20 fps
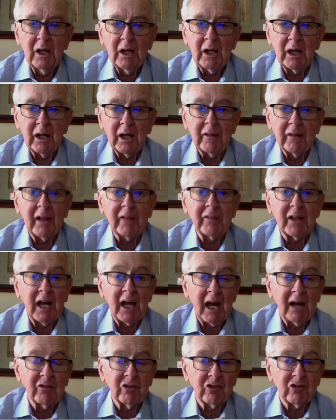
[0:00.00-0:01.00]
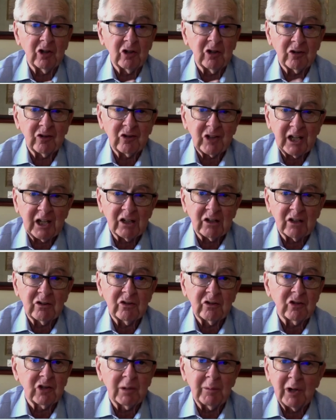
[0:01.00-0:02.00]
Uh, that they have certain
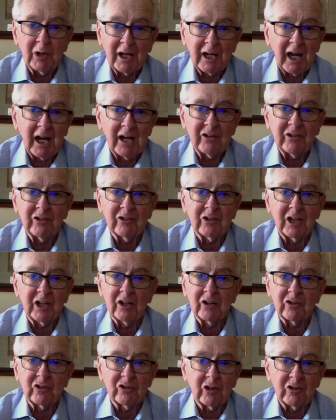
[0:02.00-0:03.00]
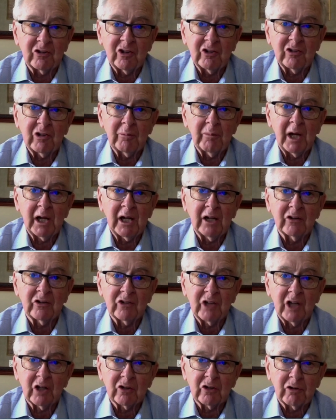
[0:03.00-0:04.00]
skills, communication skills, decision making
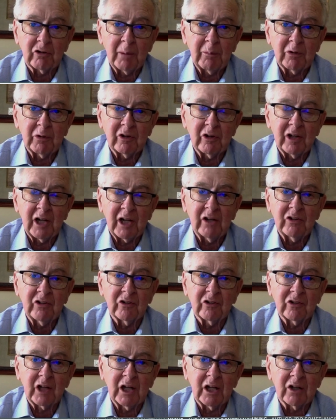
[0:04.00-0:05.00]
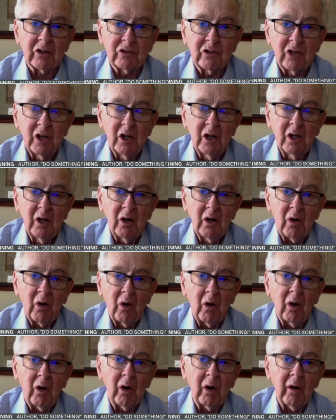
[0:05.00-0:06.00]
skills, representation skills,
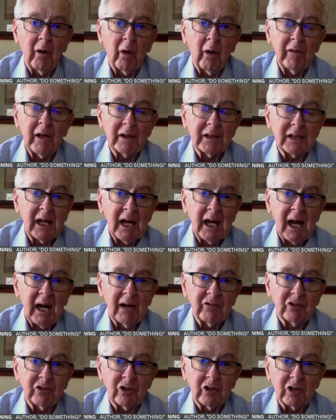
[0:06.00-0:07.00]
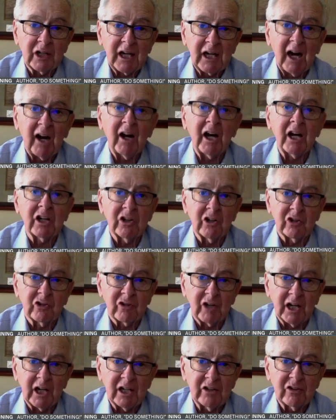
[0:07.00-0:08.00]
or, or that they have certain character
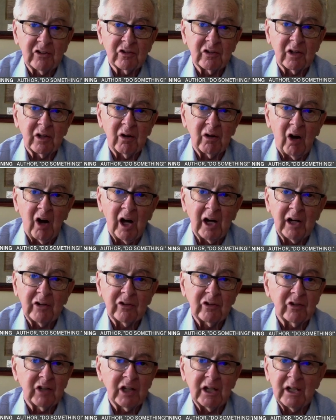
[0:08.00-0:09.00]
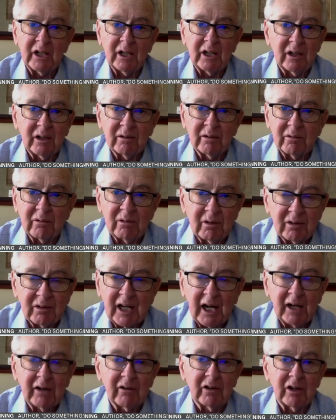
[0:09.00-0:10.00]
traits, uh, honesty,
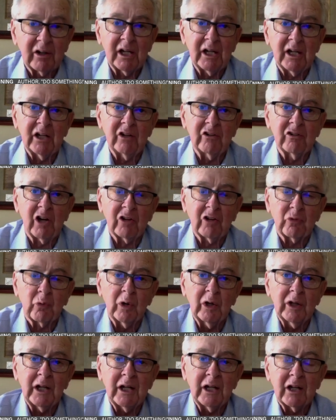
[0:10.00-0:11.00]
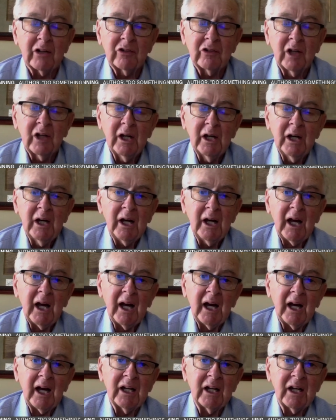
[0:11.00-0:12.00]
integrity, trustworthiness.
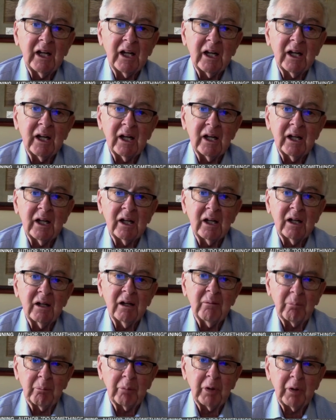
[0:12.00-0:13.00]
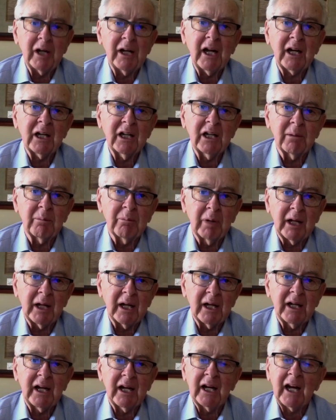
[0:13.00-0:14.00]
And uh,
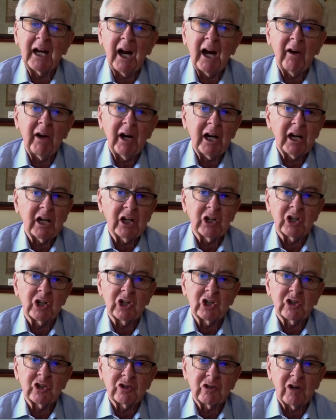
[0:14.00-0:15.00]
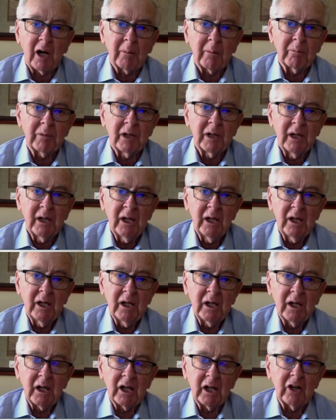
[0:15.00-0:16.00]
predictably, character trumped
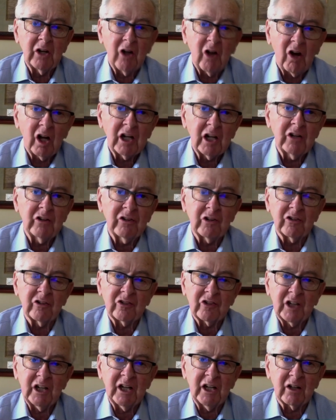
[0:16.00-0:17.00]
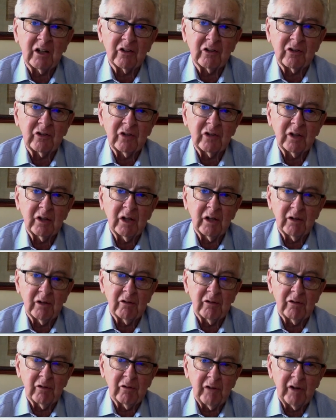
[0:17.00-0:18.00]
uh, knowledge and skills, uh,
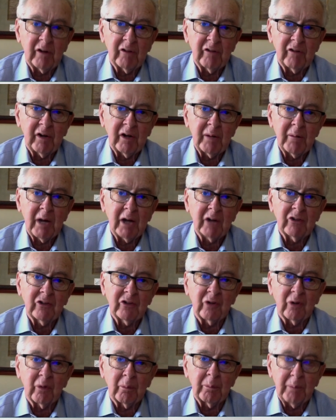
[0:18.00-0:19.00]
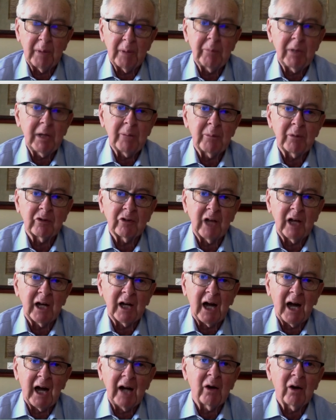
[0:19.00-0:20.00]
very, very much so. P- people saying,
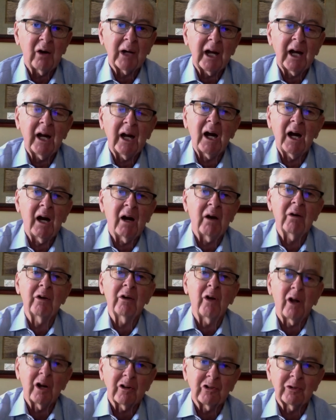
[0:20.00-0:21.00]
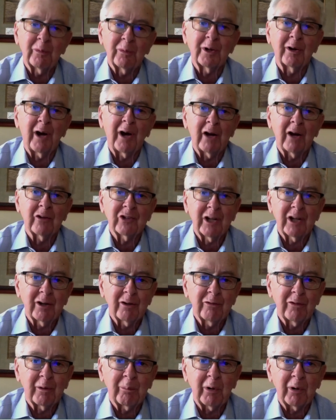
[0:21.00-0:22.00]
I don't care how knowledgeable or how
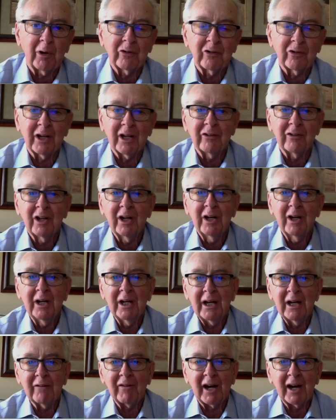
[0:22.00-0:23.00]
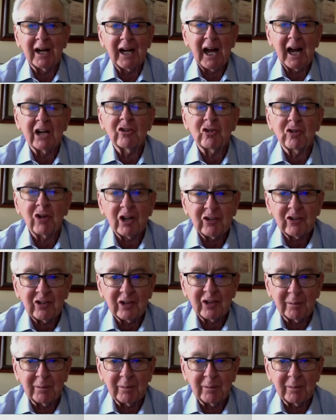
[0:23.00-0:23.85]
skillful a person is, if I can't trust